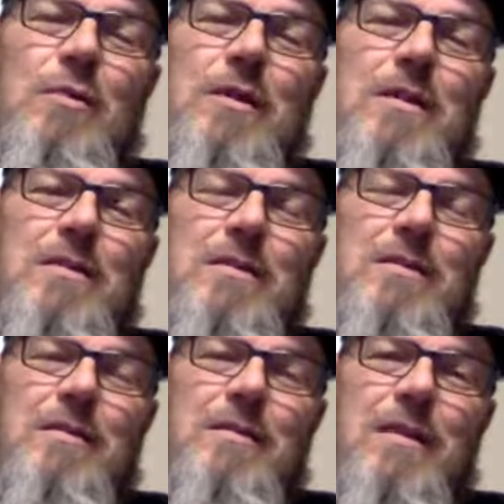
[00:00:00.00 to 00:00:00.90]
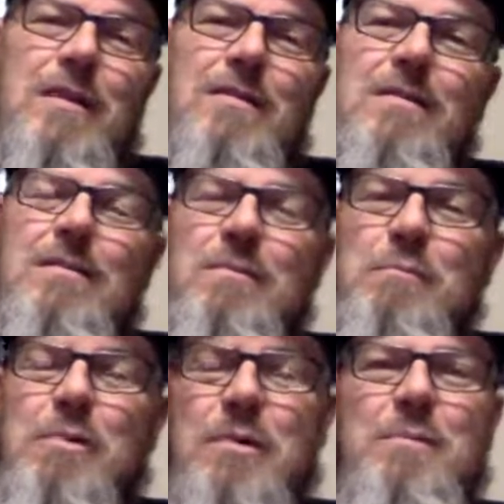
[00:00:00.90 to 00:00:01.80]
And then
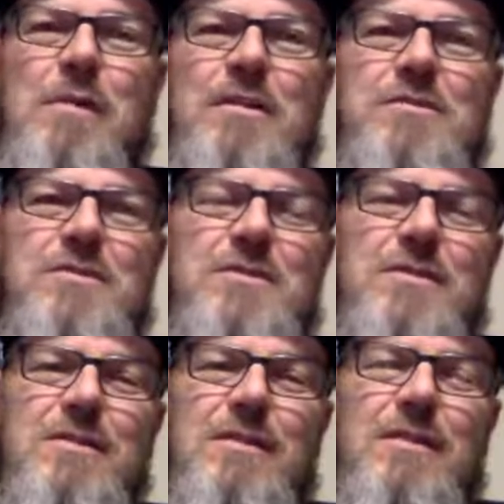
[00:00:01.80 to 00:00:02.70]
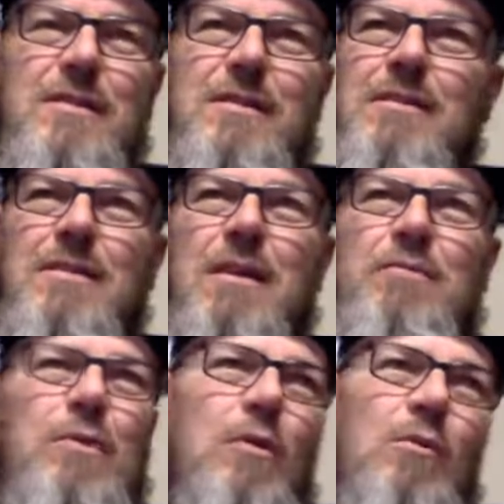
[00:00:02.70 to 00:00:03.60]
pretty much I've
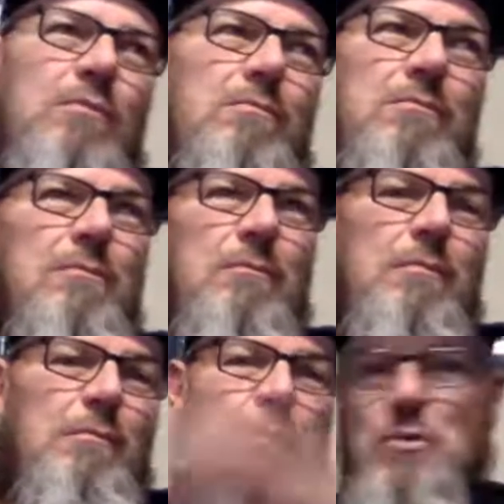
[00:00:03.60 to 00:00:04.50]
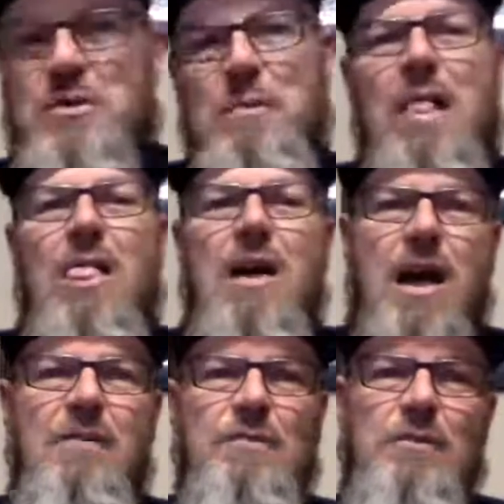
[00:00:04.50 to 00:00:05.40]
rode most of my
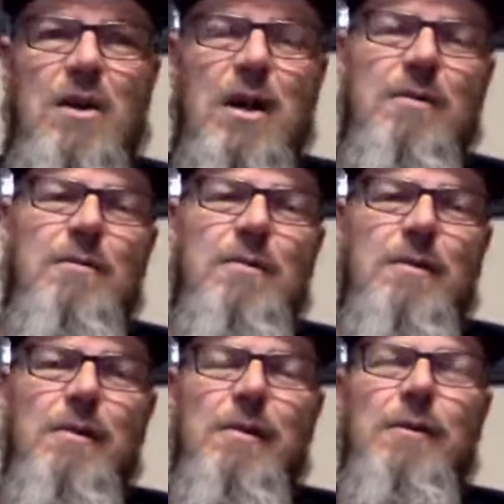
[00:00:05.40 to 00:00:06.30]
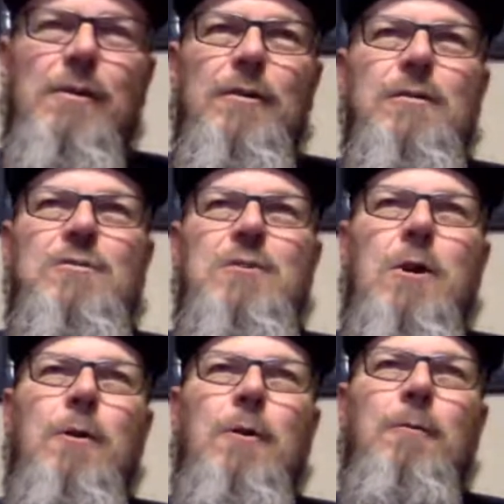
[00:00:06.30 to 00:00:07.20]
life, right?
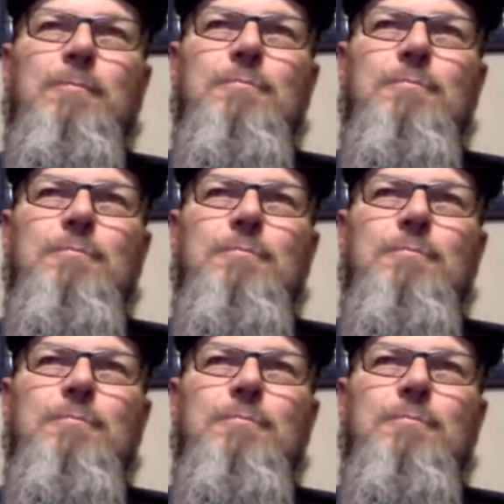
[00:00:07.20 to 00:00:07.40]
So